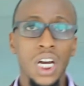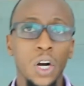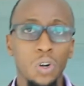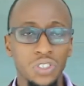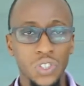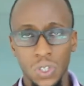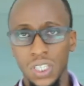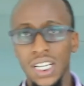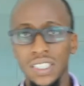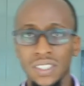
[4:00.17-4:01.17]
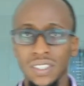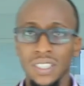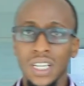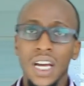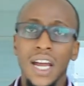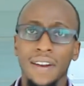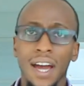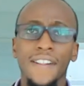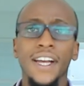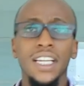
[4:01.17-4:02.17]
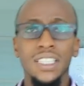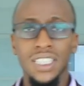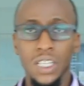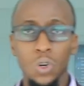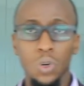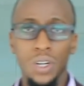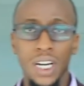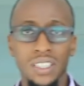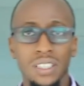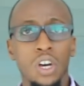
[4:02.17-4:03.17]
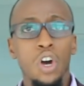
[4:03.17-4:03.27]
consultants, and other key stakeholders